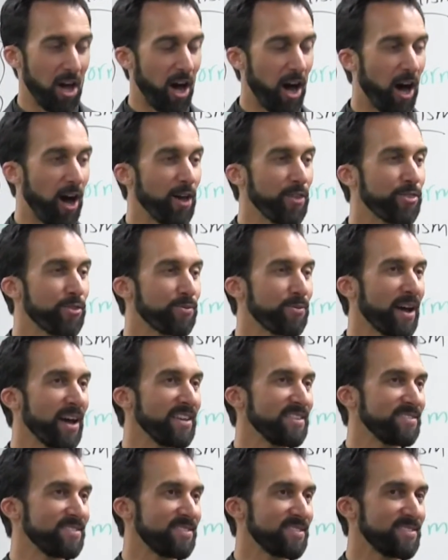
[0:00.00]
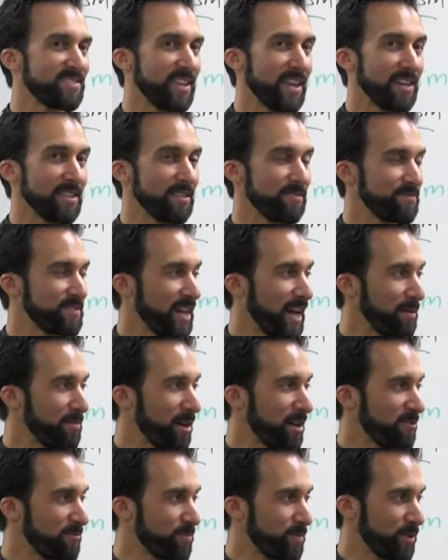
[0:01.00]
Authorized the sale of time
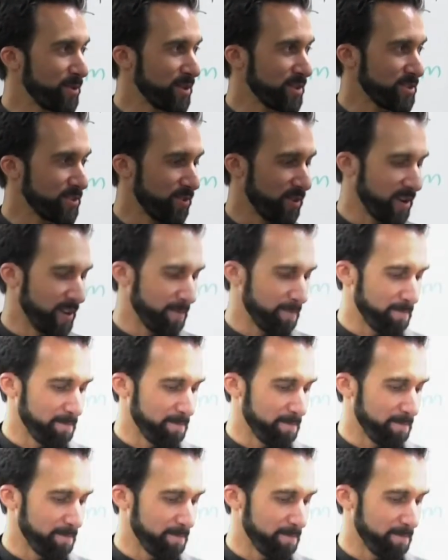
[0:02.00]
out of purgatory.